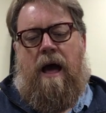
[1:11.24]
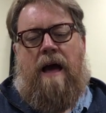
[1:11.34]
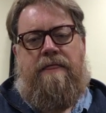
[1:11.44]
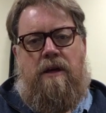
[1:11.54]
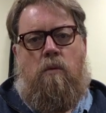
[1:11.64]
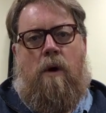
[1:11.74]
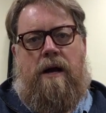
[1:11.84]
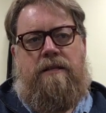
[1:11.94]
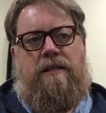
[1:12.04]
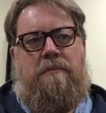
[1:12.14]
I think
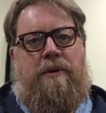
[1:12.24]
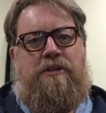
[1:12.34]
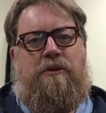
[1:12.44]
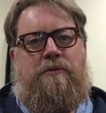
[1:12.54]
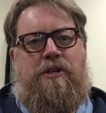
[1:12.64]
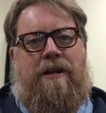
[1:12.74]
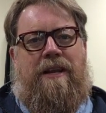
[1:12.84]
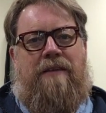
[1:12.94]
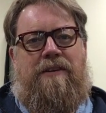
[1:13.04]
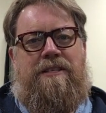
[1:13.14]
wisely Bishop John
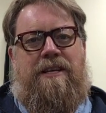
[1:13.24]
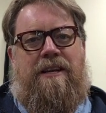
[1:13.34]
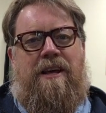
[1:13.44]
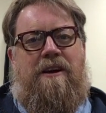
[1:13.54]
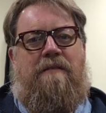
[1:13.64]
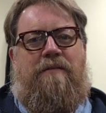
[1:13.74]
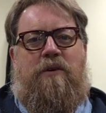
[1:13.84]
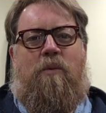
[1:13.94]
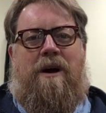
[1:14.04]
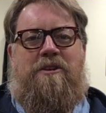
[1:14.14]
David said, foot
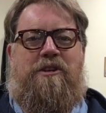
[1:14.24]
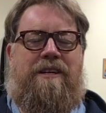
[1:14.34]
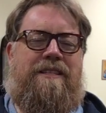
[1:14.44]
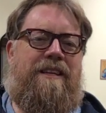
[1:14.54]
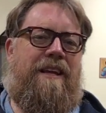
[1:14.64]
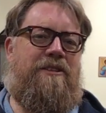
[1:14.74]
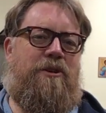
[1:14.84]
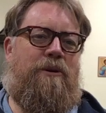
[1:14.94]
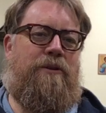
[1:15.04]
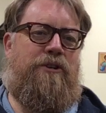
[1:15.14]
washing in today's
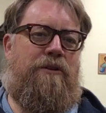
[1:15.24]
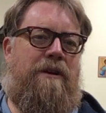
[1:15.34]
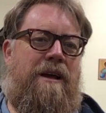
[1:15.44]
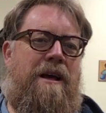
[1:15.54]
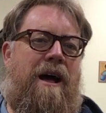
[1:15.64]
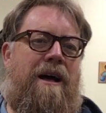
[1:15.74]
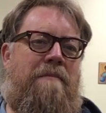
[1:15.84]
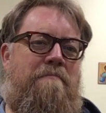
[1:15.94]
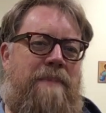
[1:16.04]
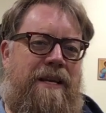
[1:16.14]
culture
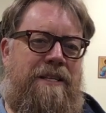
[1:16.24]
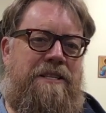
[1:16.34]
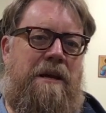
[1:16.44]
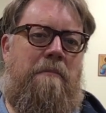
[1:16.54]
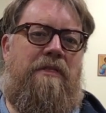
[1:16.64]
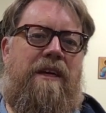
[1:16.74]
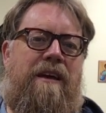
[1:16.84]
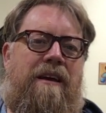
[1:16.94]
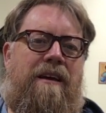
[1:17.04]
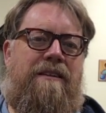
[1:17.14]
means
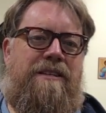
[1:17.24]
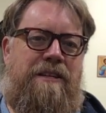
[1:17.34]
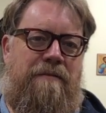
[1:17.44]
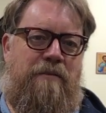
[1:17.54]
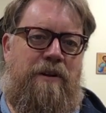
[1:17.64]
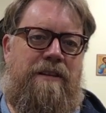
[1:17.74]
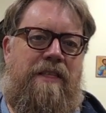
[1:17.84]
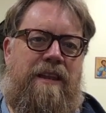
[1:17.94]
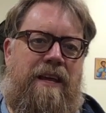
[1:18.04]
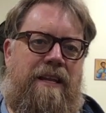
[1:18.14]
something different
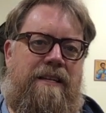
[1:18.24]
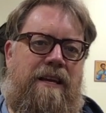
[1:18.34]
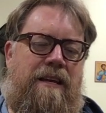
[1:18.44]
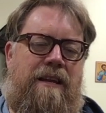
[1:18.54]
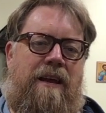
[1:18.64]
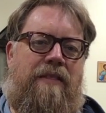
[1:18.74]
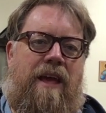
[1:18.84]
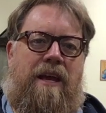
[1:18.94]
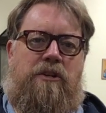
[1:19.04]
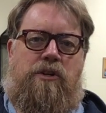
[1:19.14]
than it did in
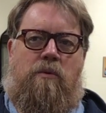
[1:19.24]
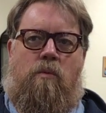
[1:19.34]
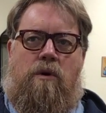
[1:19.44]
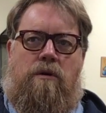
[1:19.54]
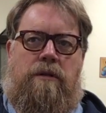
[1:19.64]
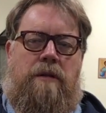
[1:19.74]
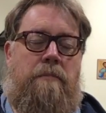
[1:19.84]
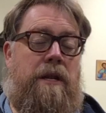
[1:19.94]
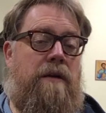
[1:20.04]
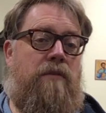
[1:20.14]
the ancient world, and
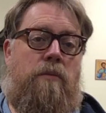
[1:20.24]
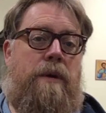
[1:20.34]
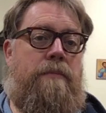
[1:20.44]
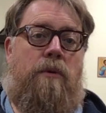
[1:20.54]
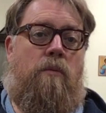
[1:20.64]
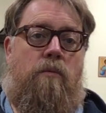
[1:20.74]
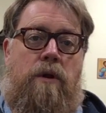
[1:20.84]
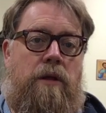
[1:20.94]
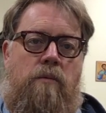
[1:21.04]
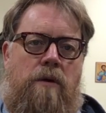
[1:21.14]
many of your people
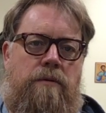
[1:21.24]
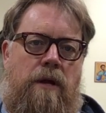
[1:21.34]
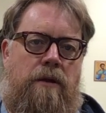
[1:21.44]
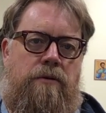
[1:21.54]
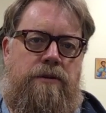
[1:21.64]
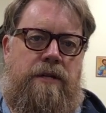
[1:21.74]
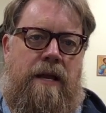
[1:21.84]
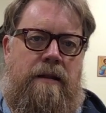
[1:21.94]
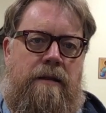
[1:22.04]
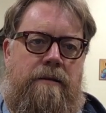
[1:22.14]
really won't
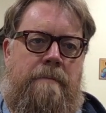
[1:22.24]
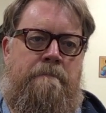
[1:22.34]
understand it.